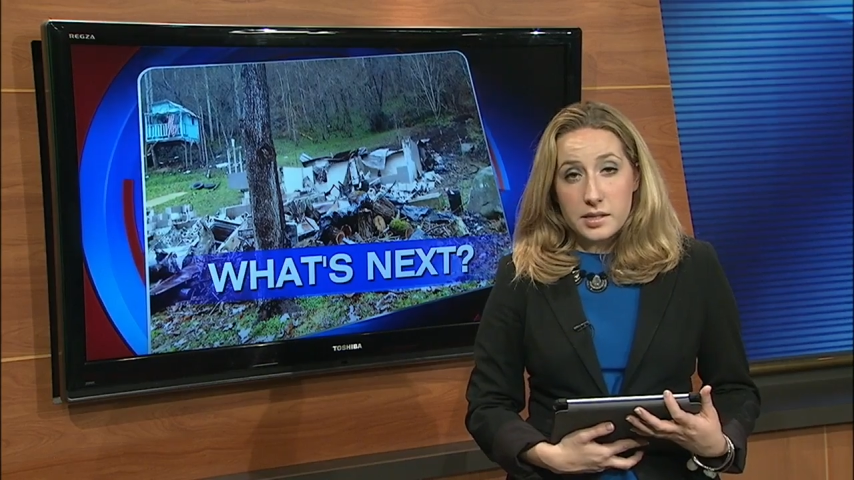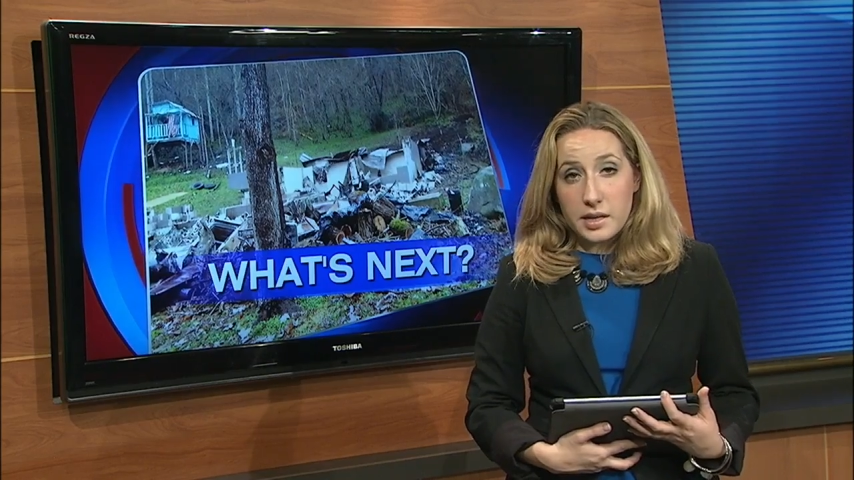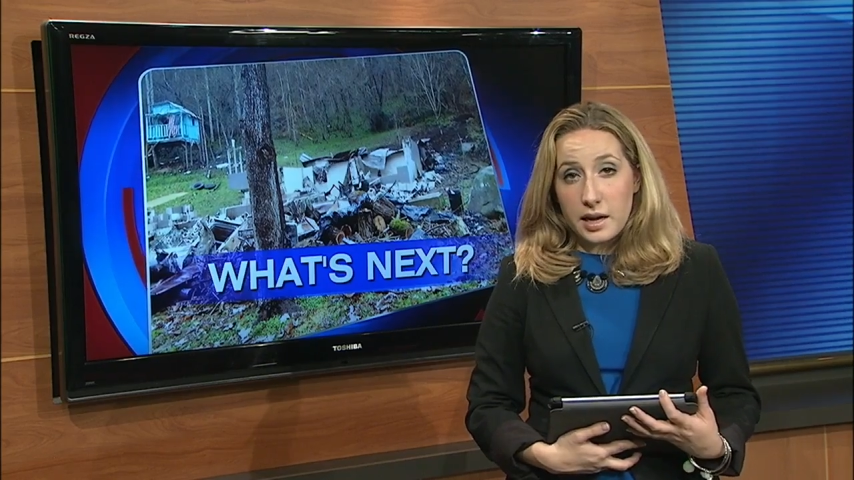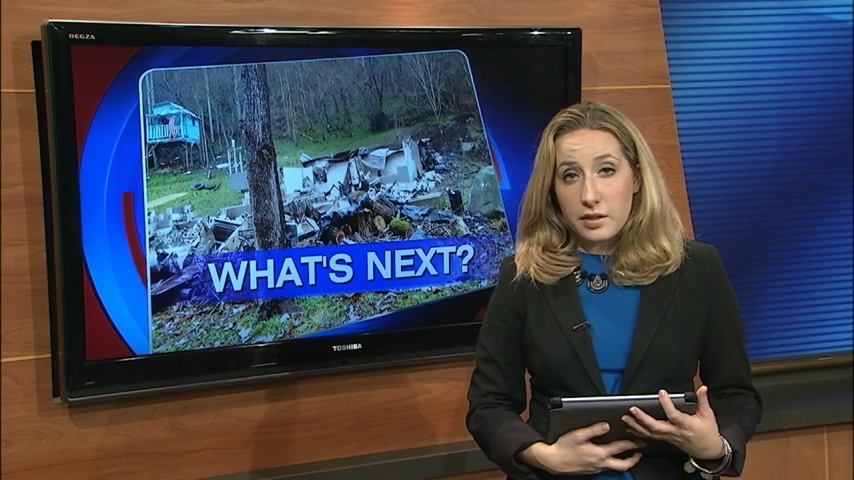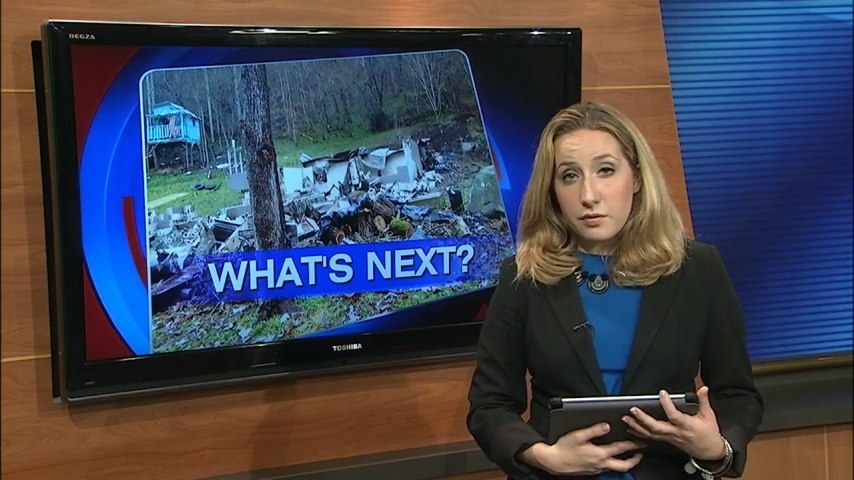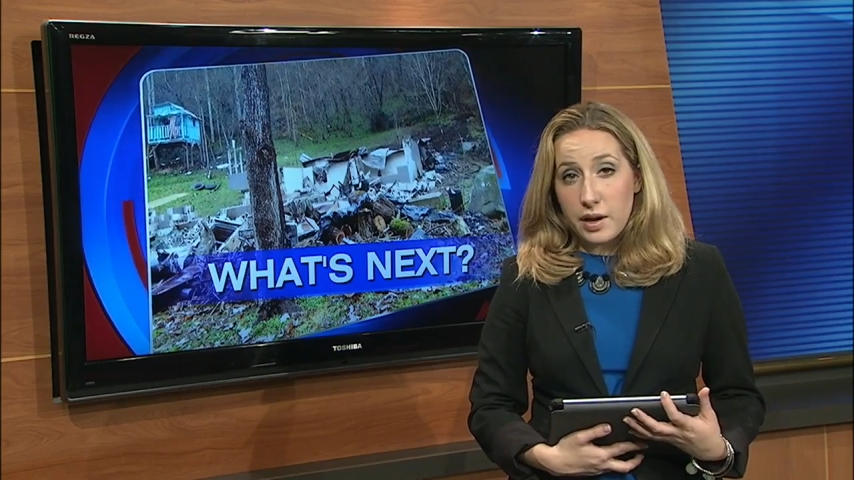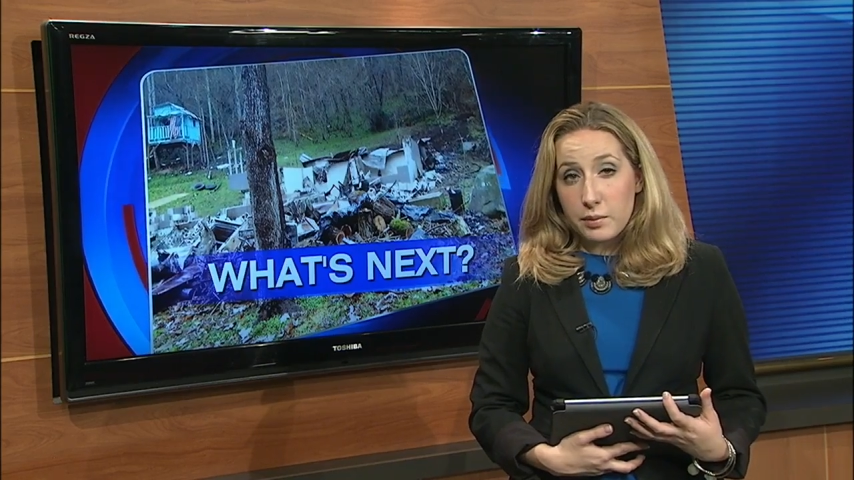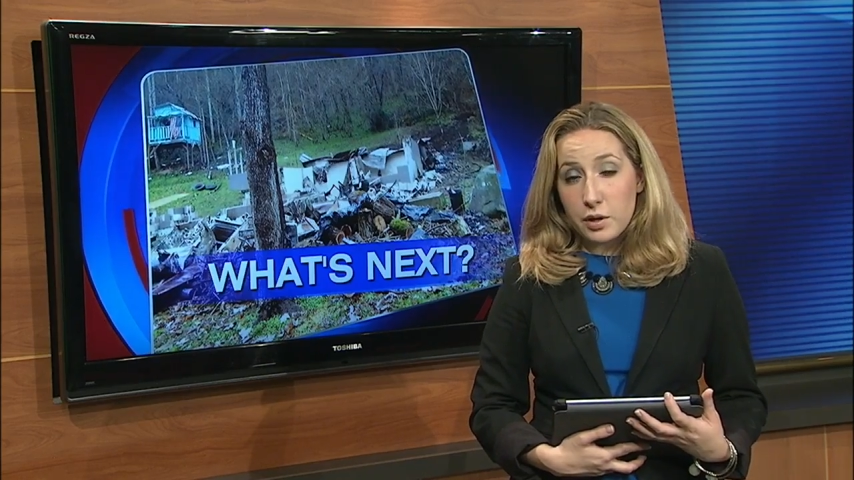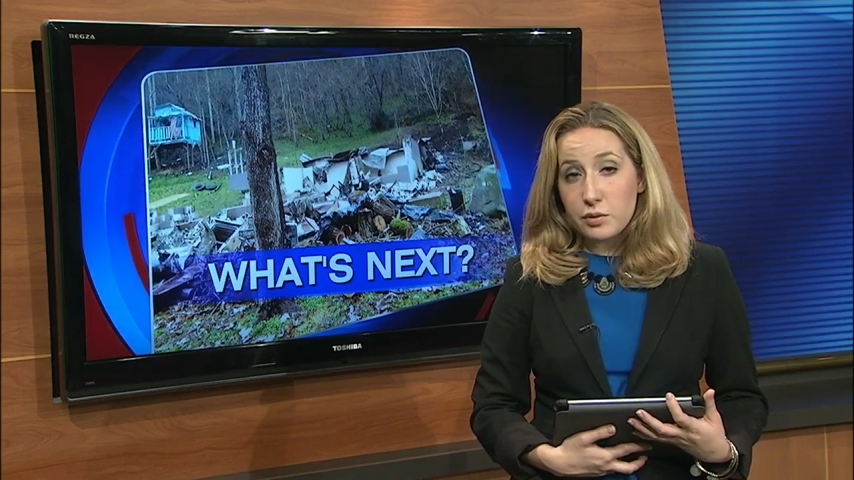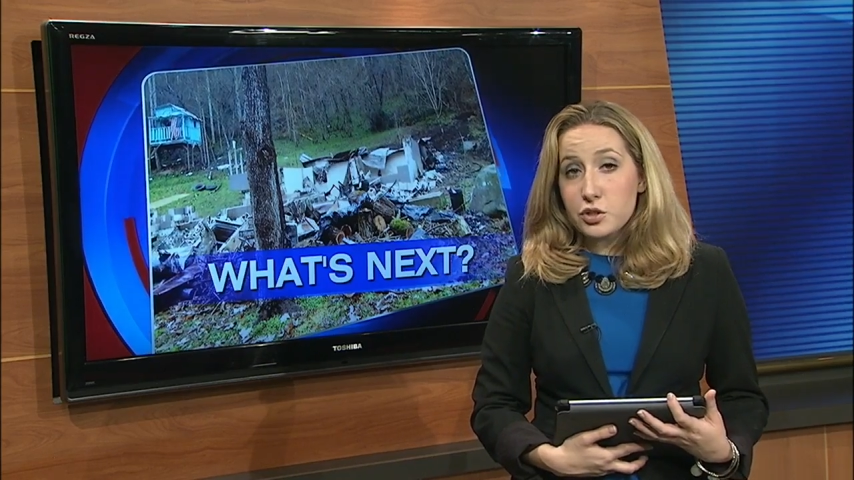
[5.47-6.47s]
Today, the
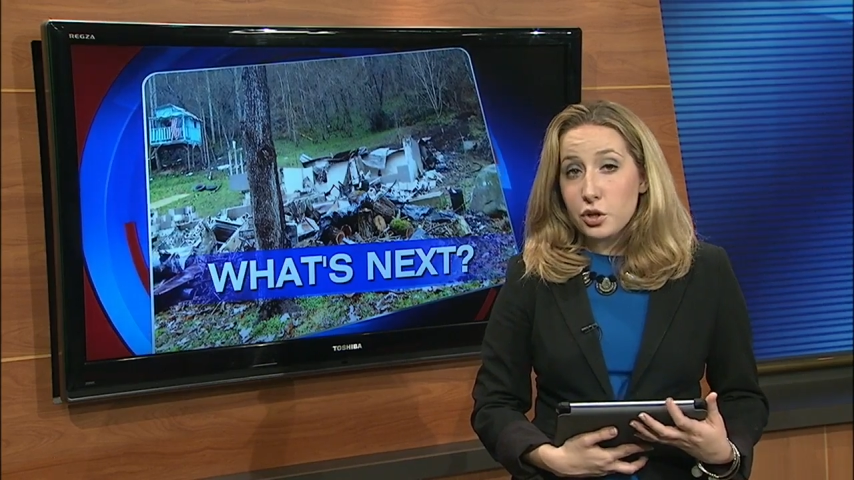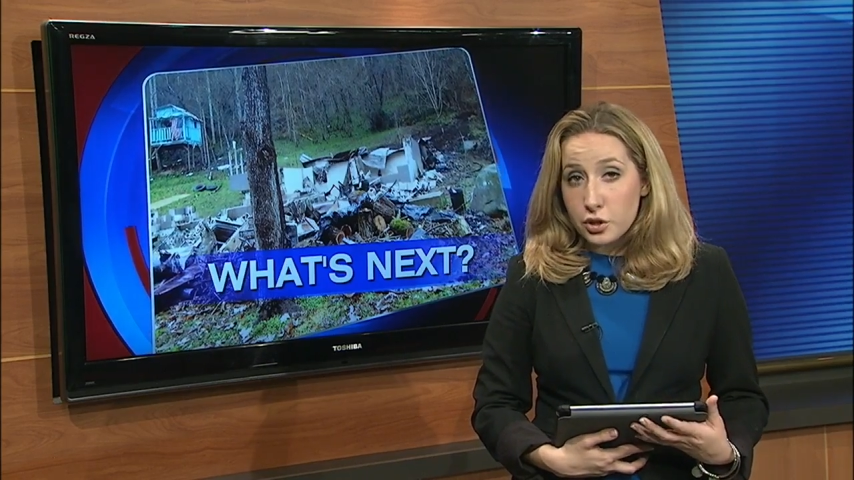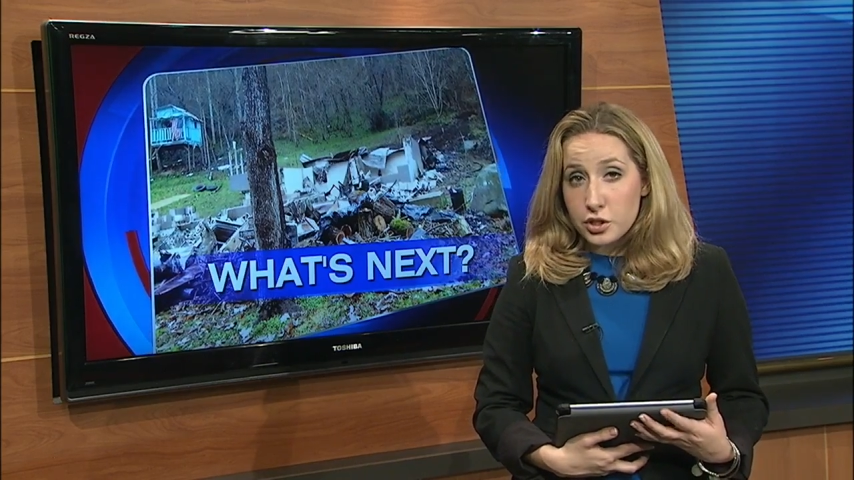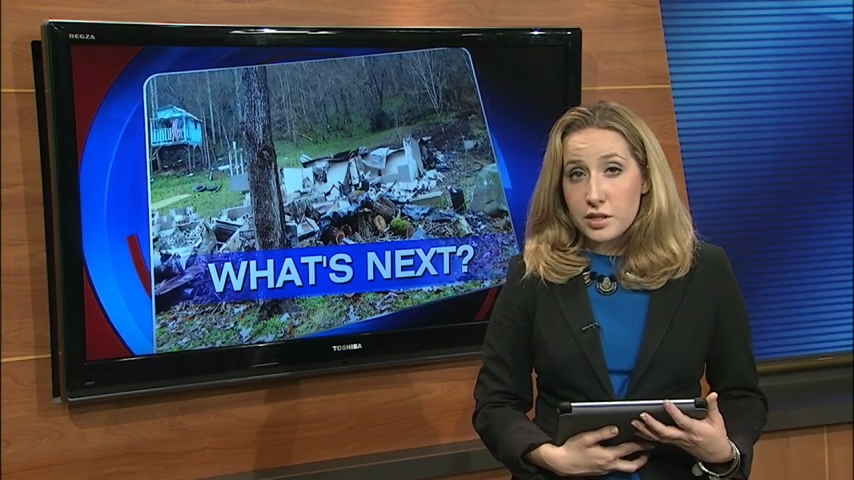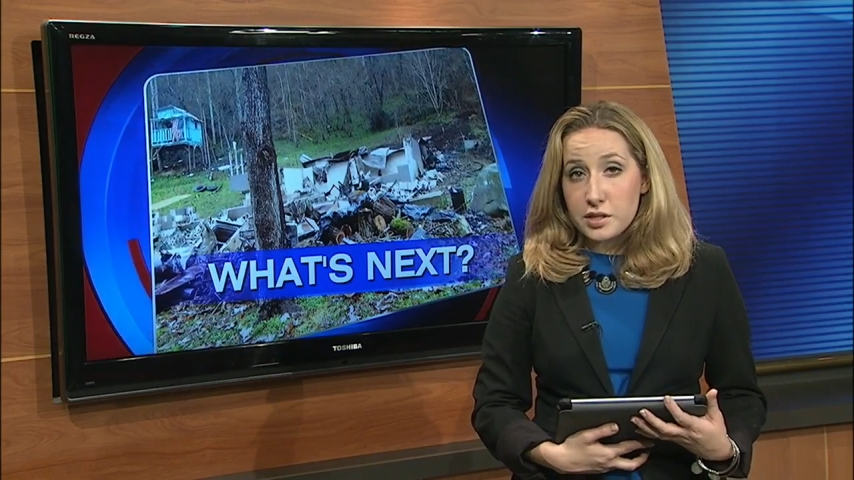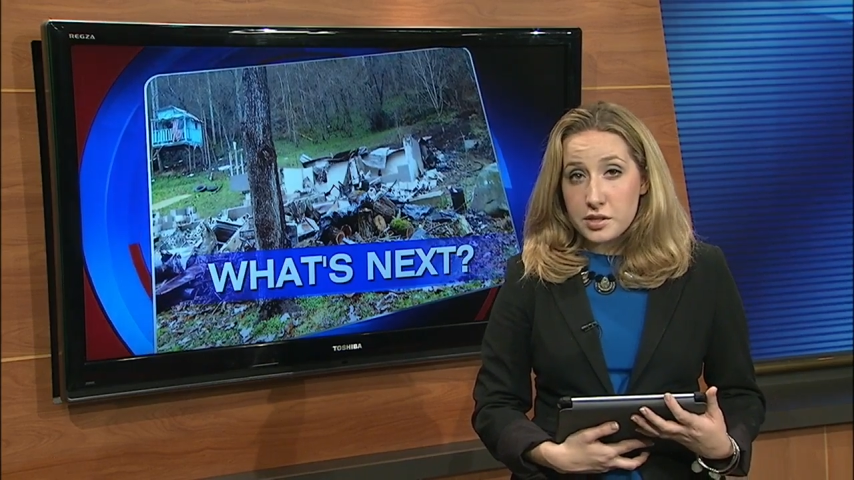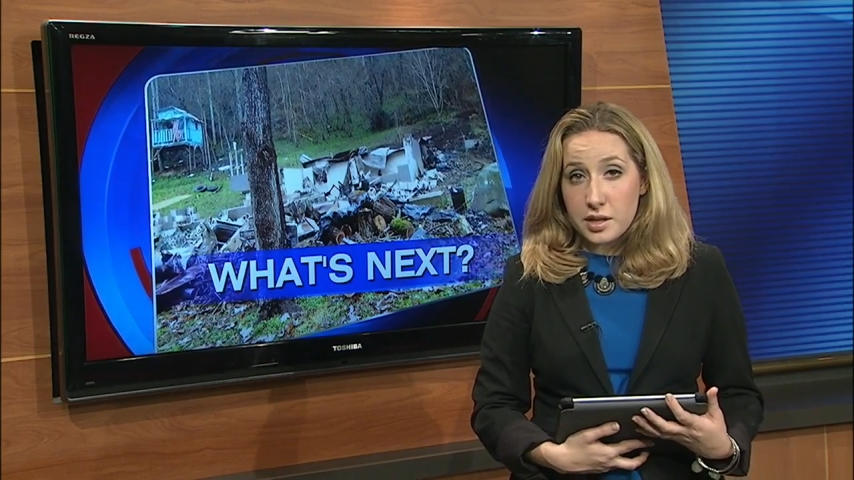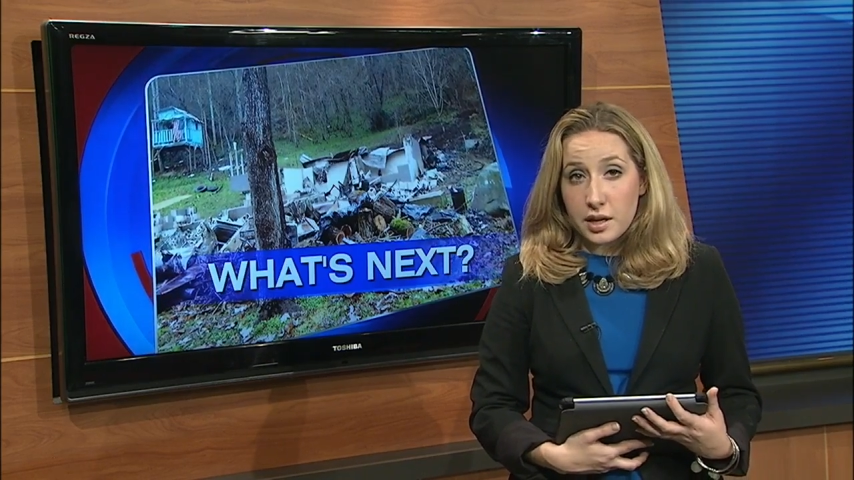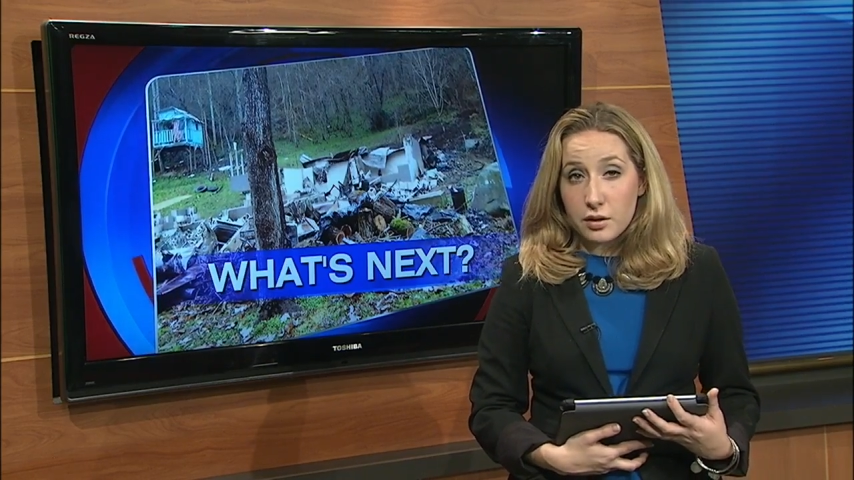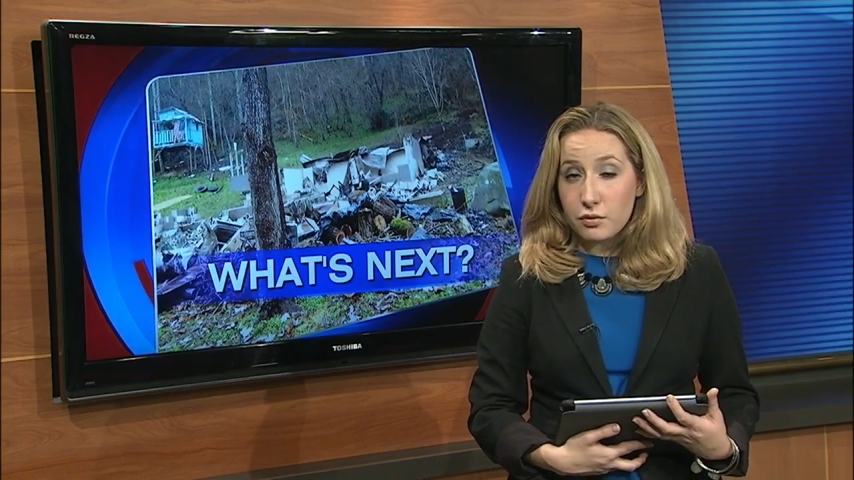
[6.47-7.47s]
family returned to the
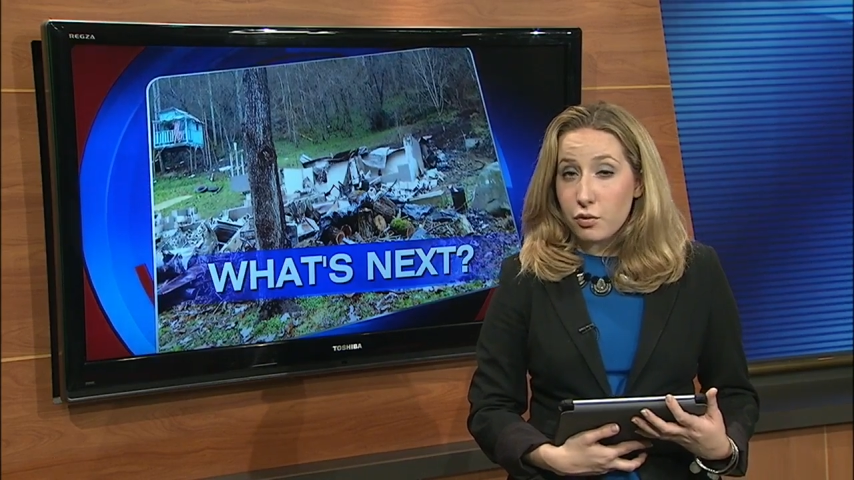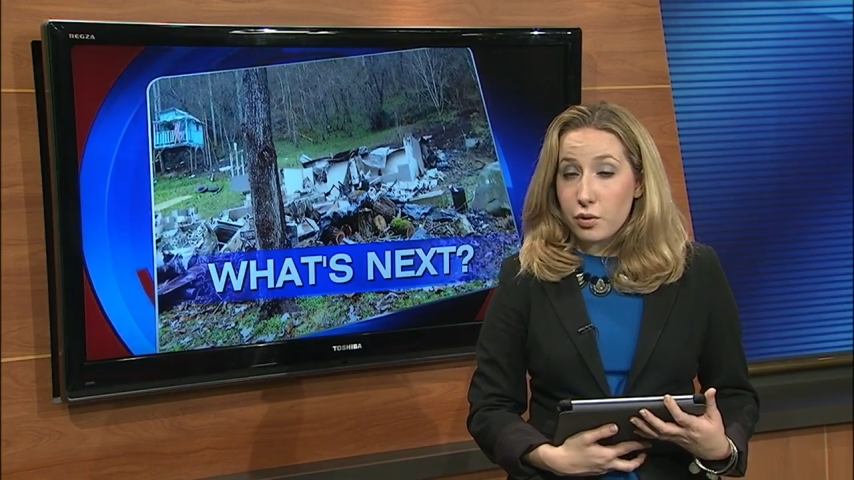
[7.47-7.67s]
scene